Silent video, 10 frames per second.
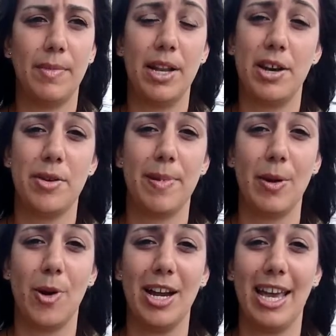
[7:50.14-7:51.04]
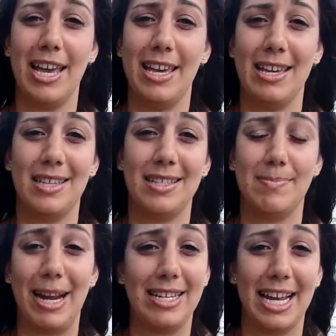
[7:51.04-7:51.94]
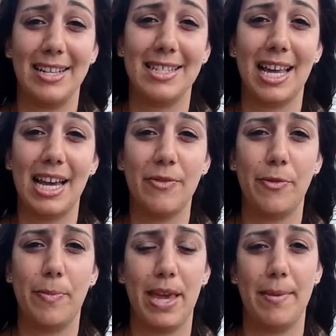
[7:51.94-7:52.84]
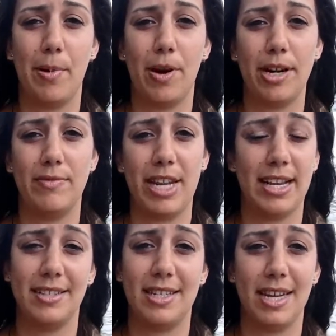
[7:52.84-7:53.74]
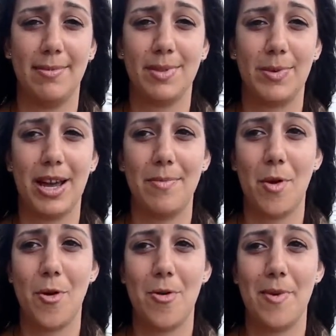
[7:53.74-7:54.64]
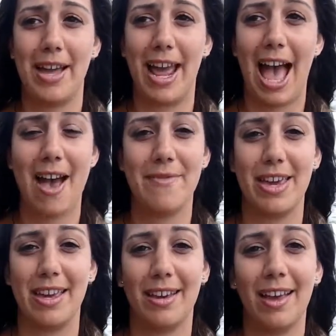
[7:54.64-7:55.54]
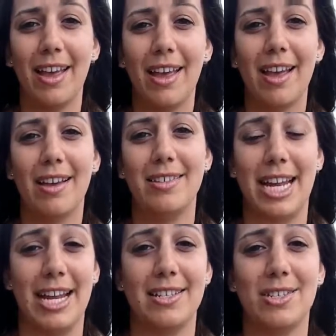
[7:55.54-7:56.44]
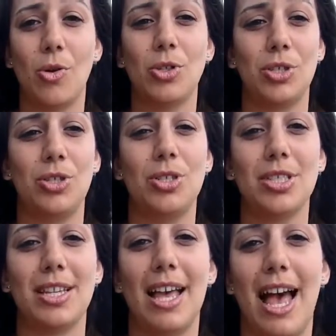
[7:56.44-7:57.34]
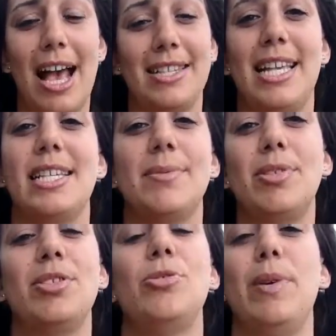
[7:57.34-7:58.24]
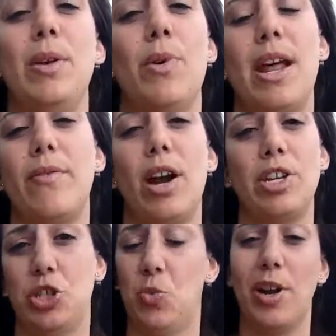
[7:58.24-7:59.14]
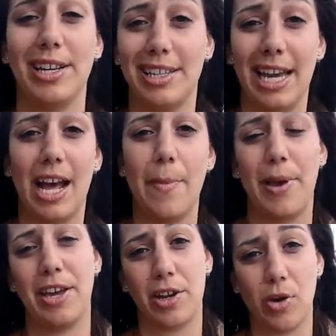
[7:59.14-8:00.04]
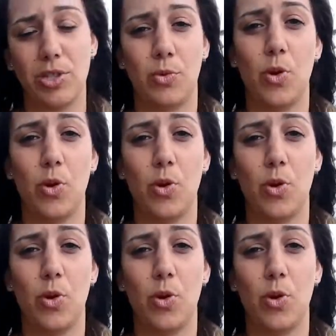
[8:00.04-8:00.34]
Another big one is my dance life, being part of dance teams when I'm home and having dance socials accessible to me whenever I just want to get up and go to